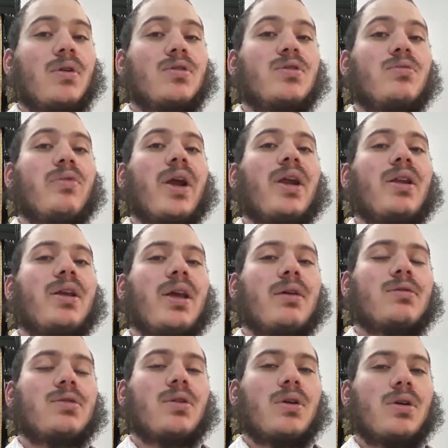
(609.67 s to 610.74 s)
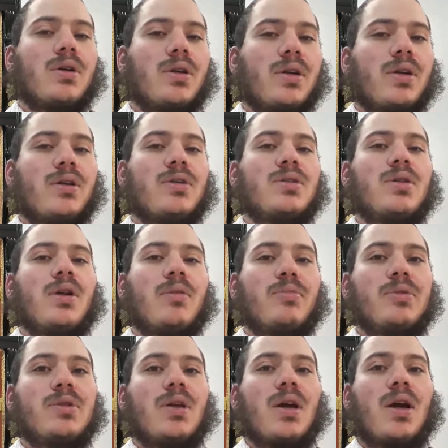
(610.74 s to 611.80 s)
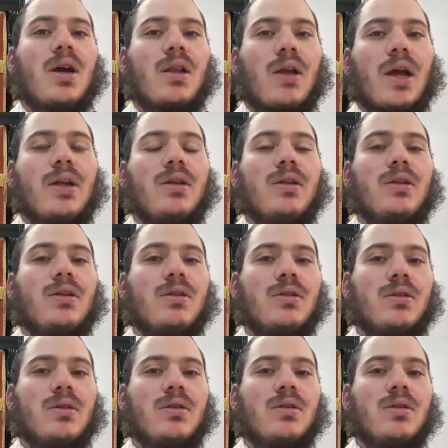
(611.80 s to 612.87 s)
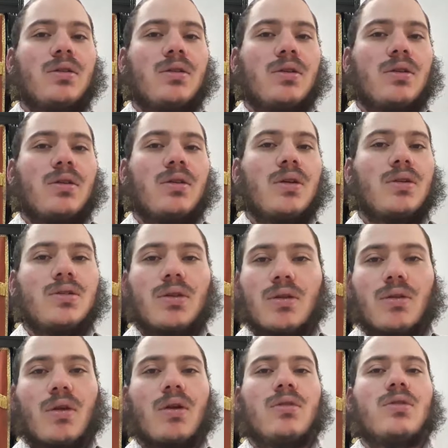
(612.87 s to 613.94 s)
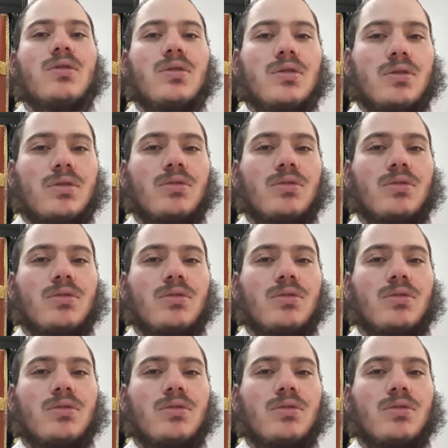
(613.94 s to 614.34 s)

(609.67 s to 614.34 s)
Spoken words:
it's raining outside, and he hears a lightning, hears a thunder,